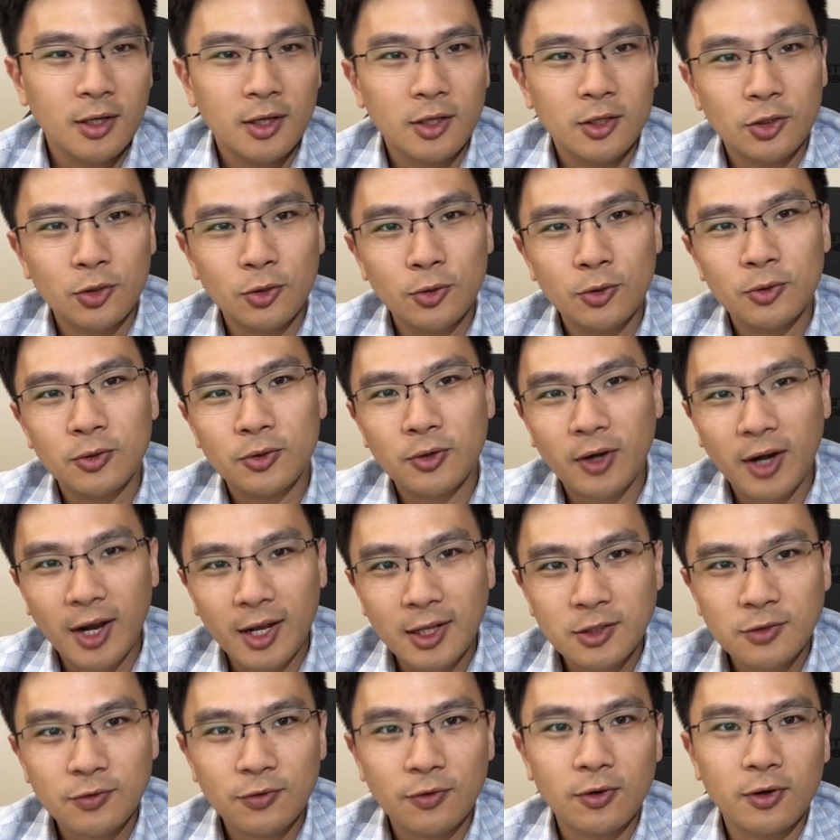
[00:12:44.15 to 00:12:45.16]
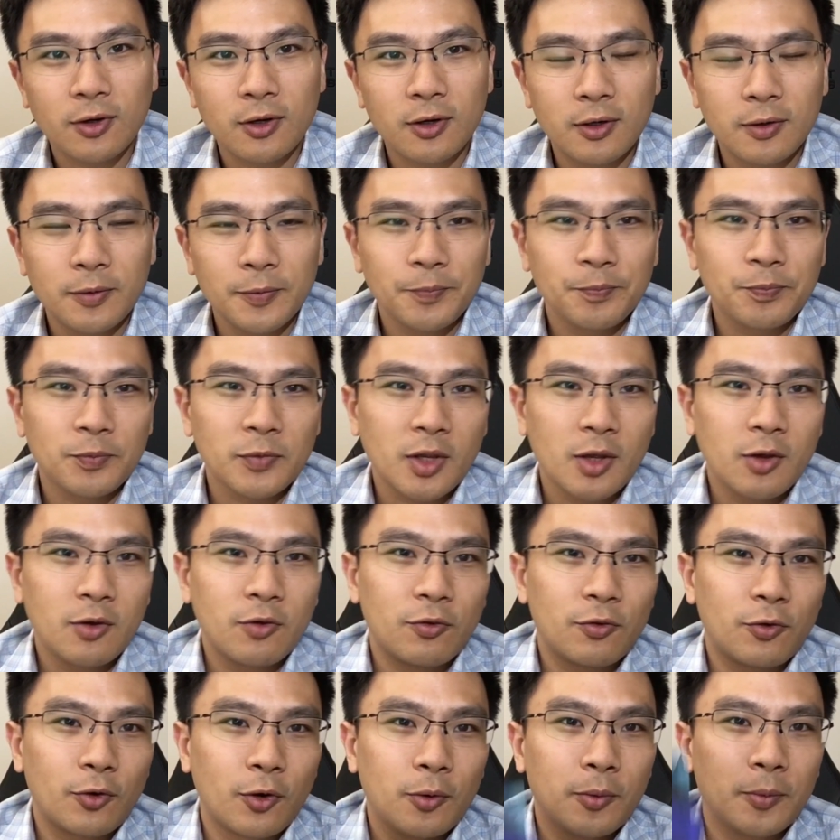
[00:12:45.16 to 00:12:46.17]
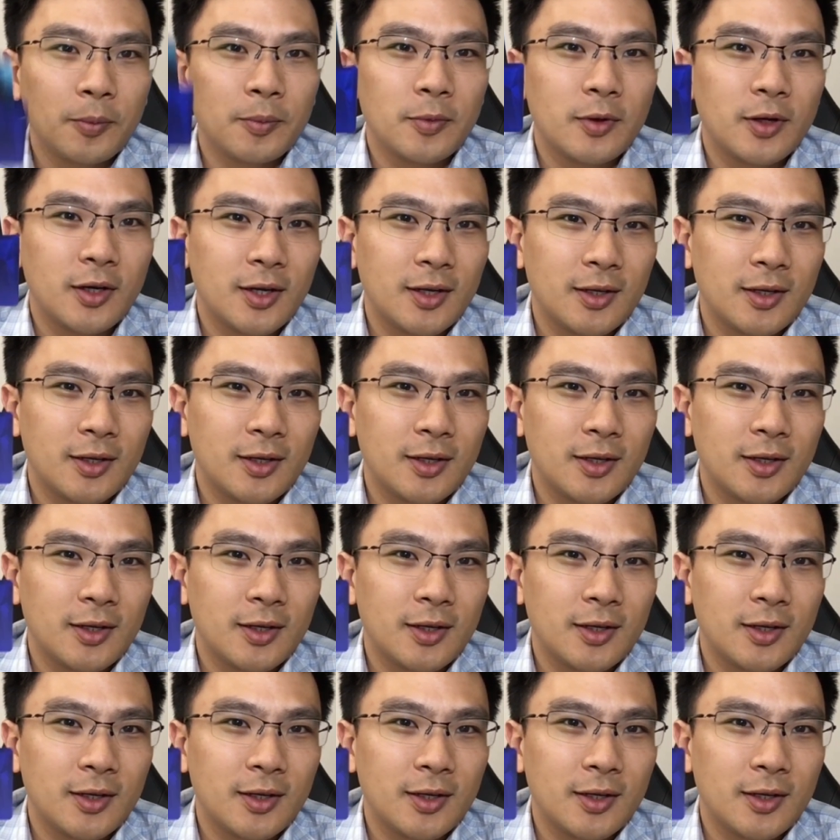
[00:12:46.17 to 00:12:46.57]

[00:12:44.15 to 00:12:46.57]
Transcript: you could transfer from